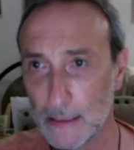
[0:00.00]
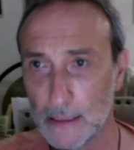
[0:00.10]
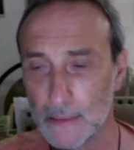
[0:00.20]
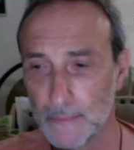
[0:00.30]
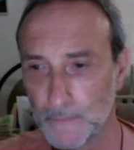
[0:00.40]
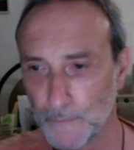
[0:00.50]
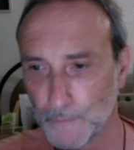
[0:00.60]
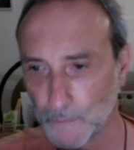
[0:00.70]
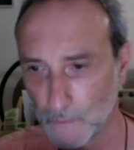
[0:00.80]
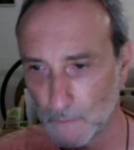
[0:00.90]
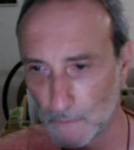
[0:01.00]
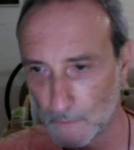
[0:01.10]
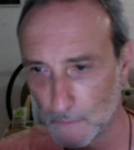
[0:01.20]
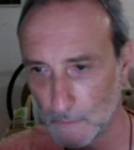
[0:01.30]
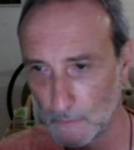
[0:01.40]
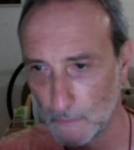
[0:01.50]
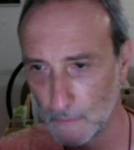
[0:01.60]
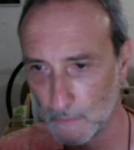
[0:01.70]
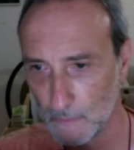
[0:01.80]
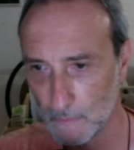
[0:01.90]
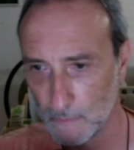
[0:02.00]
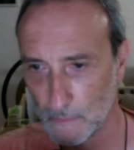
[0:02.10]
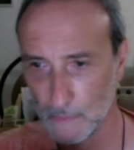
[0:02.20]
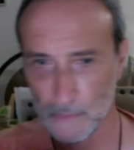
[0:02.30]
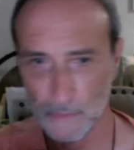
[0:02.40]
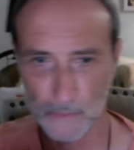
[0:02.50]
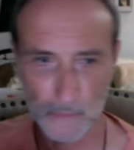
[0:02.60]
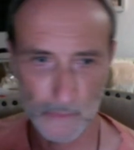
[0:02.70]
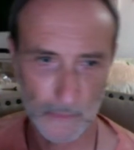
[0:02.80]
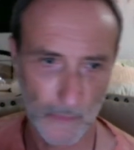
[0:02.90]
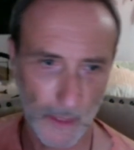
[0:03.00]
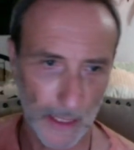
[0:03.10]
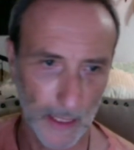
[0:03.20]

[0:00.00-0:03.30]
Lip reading: [no speech]